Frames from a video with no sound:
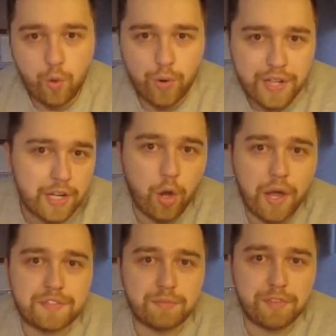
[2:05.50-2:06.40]
We're gonna go
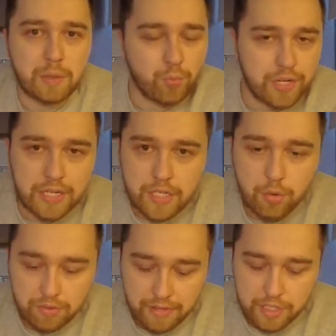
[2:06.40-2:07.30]
have some fun. We're gonna
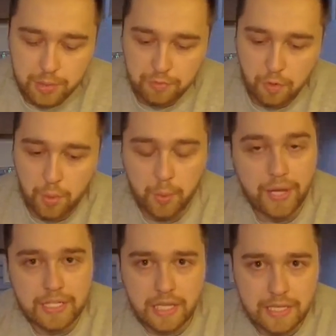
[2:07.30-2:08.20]
go adventure before we
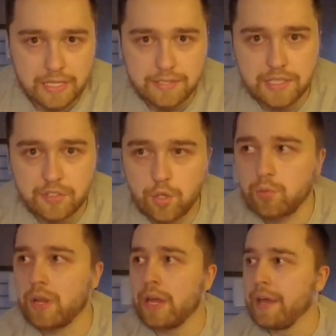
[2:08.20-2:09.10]
wait in line to see
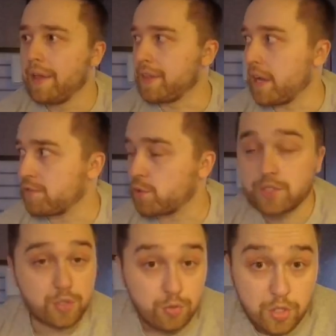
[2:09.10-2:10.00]
Dune. And then
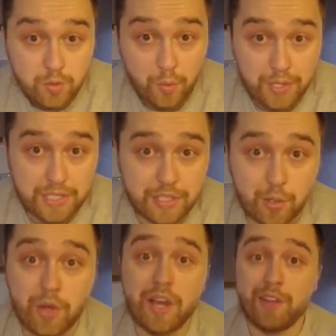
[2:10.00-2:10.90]
afterwards, who knows what we're gonna
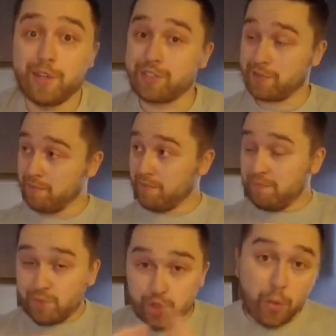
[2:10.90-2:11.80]
do. There's
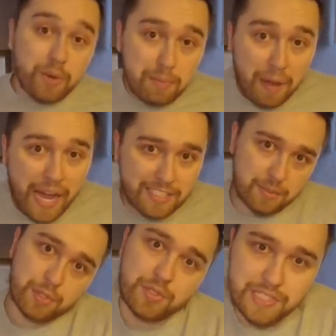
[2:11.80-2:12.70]
so many
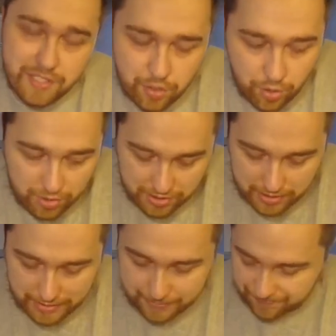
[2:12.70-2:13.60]
possibilities in New York
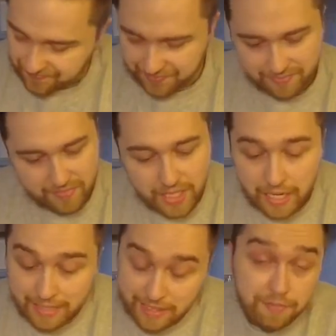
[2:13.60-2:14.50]
City.
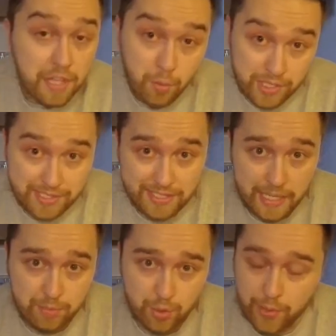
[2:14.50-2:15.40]
I definitely wanna see
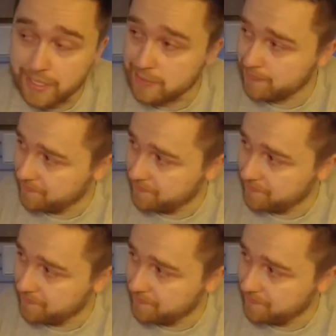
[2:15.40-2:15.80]
Times Square.